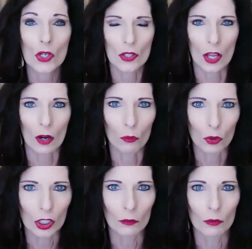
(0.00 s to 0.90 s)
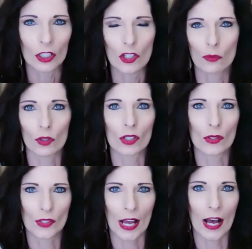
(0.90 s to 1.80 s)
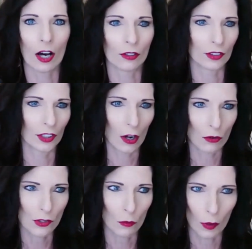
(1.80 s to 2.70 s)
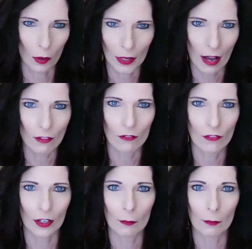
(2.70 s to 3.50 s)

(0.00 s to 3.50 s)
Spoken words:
So that really, really drills down, to where we have it very